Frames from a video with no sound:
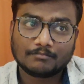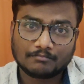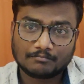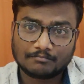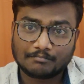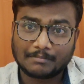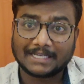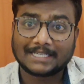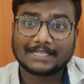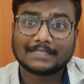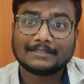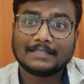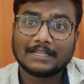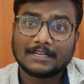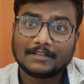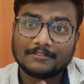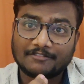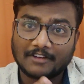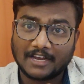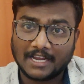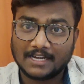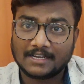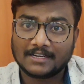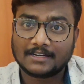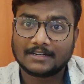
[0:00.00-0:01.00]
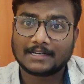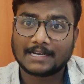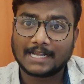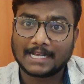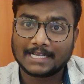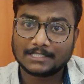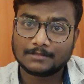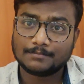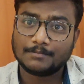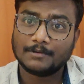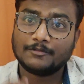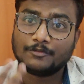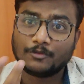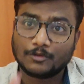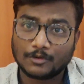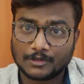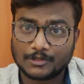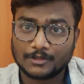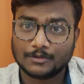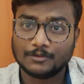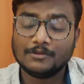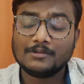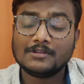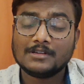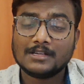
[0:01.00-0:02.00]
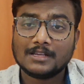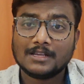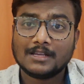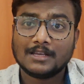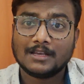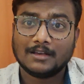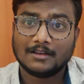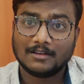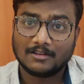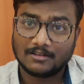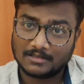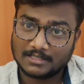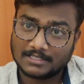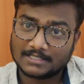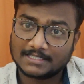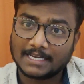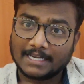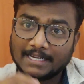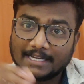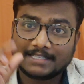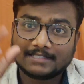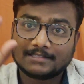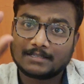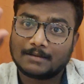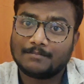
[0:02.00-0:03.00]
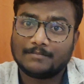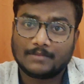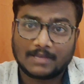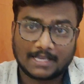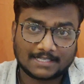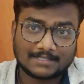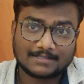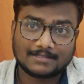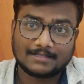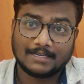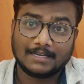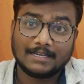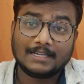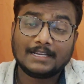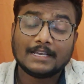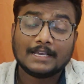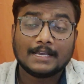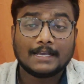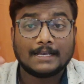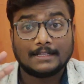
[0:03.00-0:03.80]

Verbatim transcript: better than 500 ranks before you uh, is getting some exceed,